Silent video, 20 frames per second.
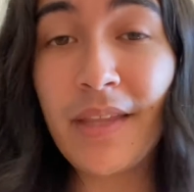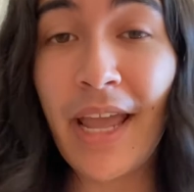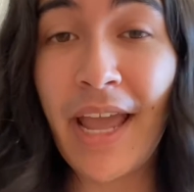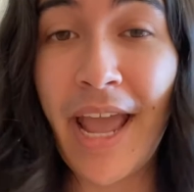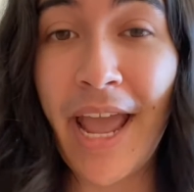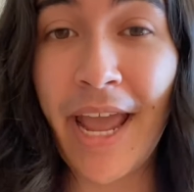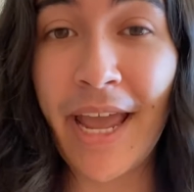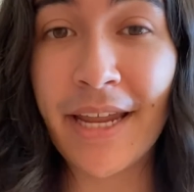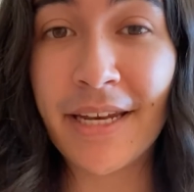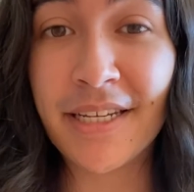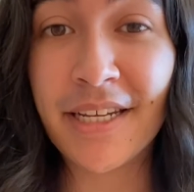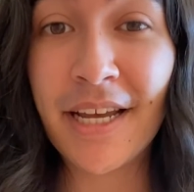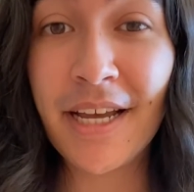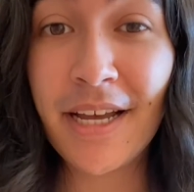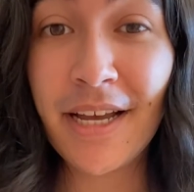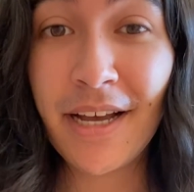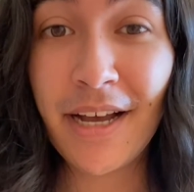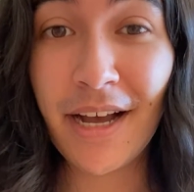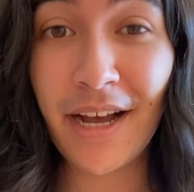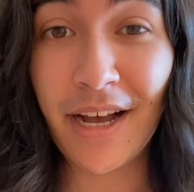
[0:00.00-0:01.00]
And
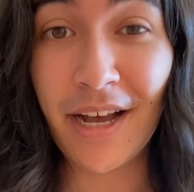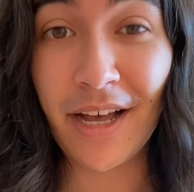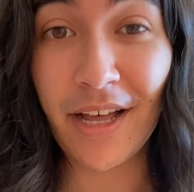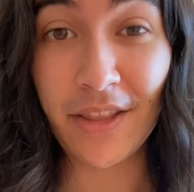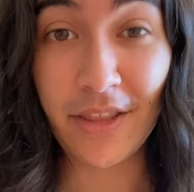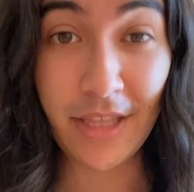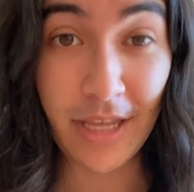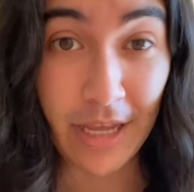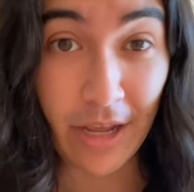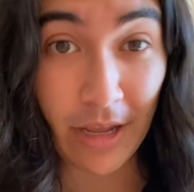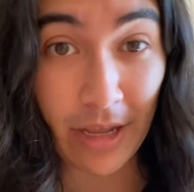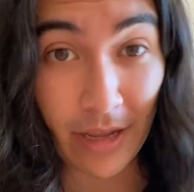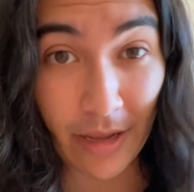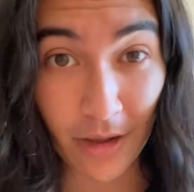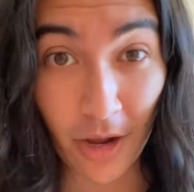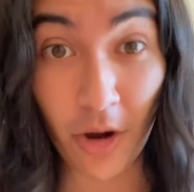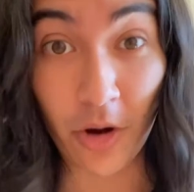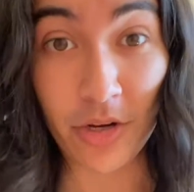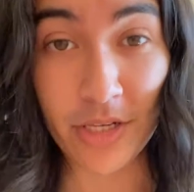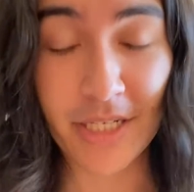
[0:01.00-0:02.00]
the
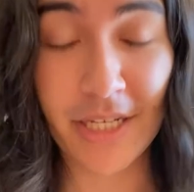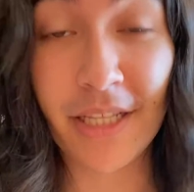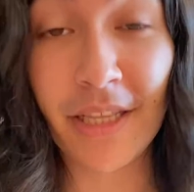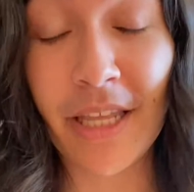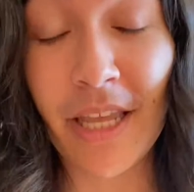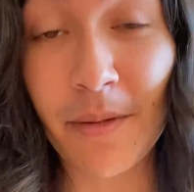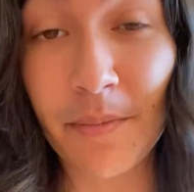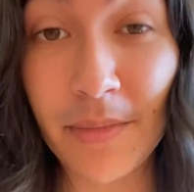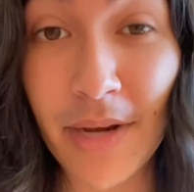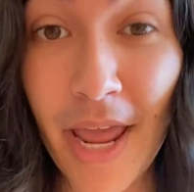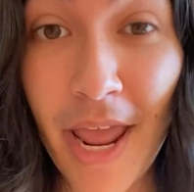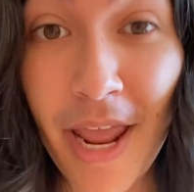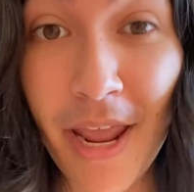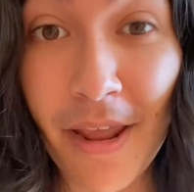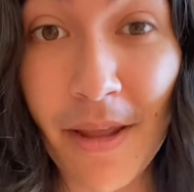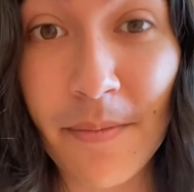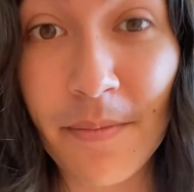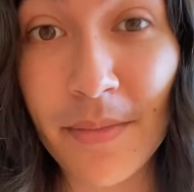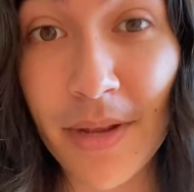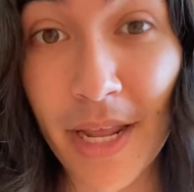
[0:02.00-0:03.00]
auxilium
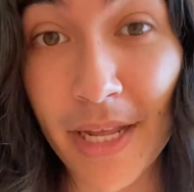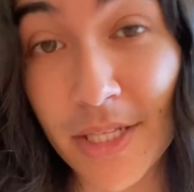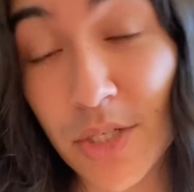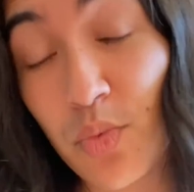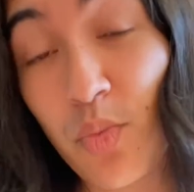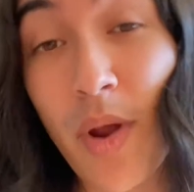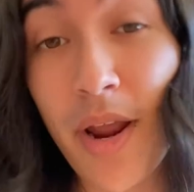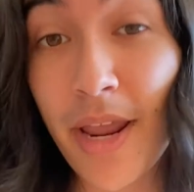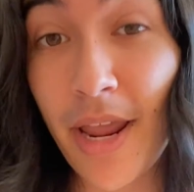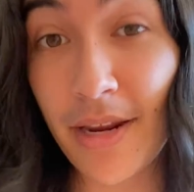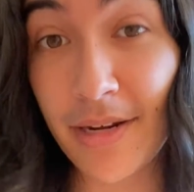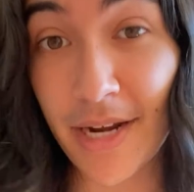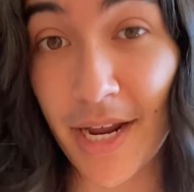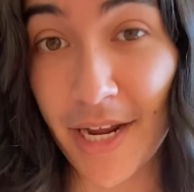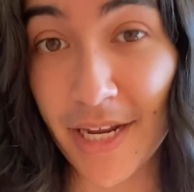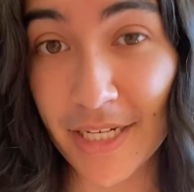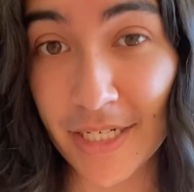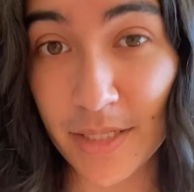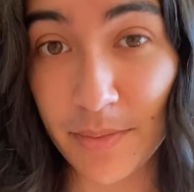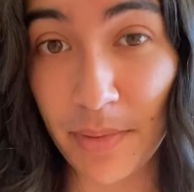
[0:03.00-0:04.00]
name gets
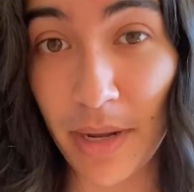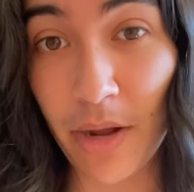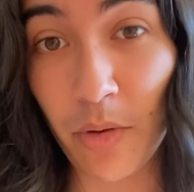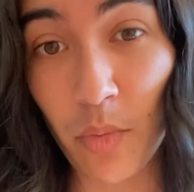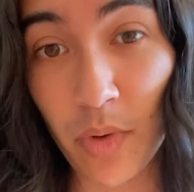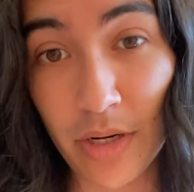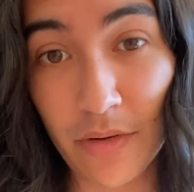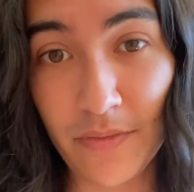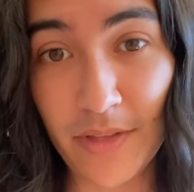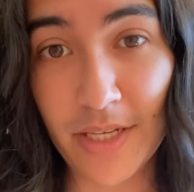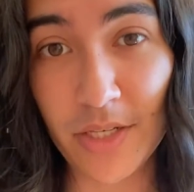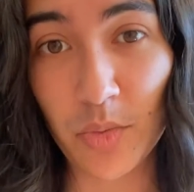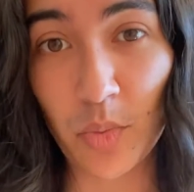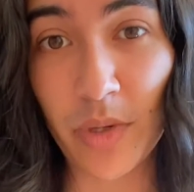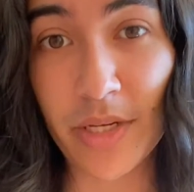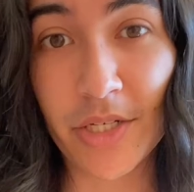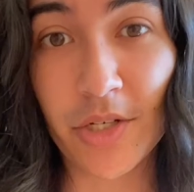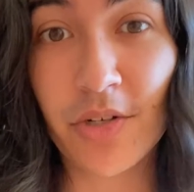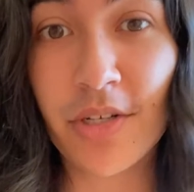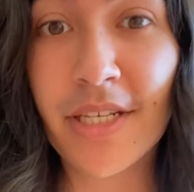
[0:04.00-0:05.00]
recognized by one of these
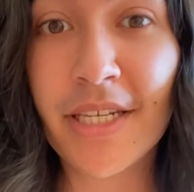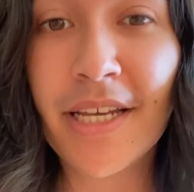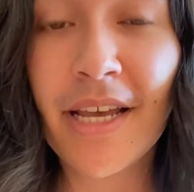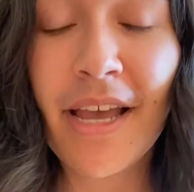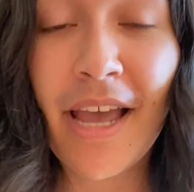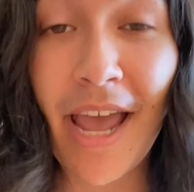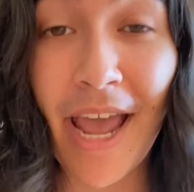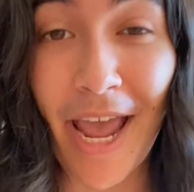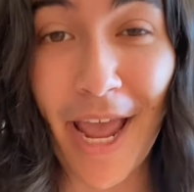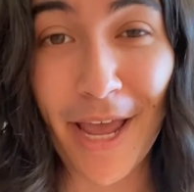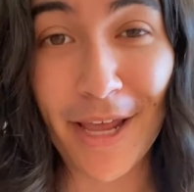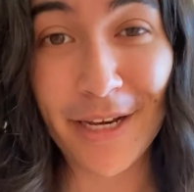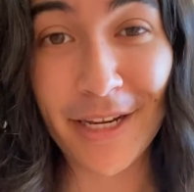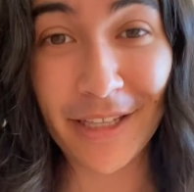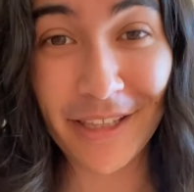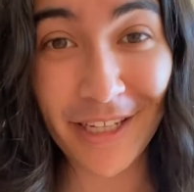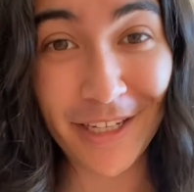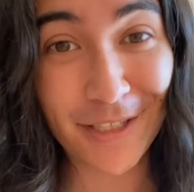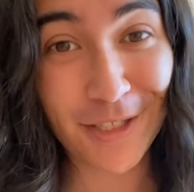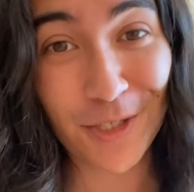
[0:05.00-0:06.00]
wizards, and it
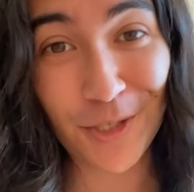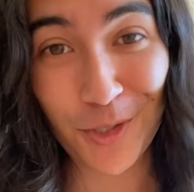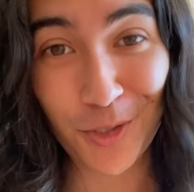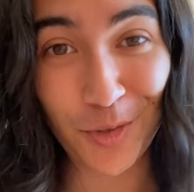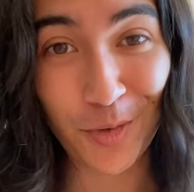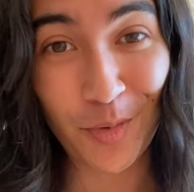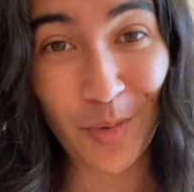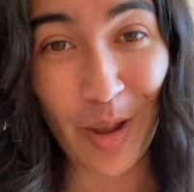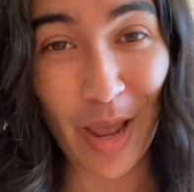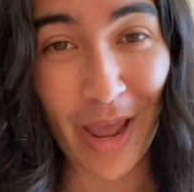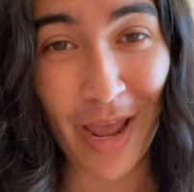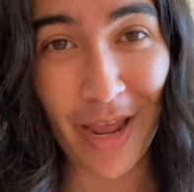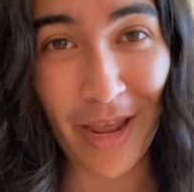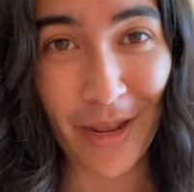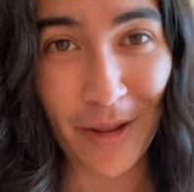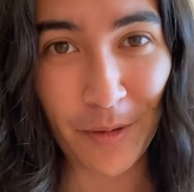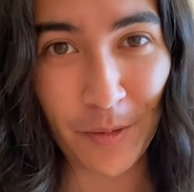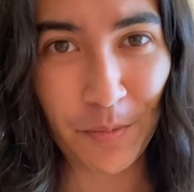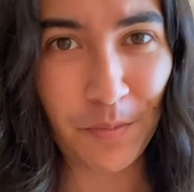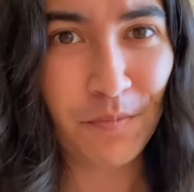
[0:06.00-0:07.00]
leads to
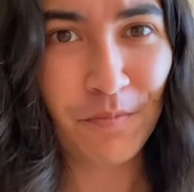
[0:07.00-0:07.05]
a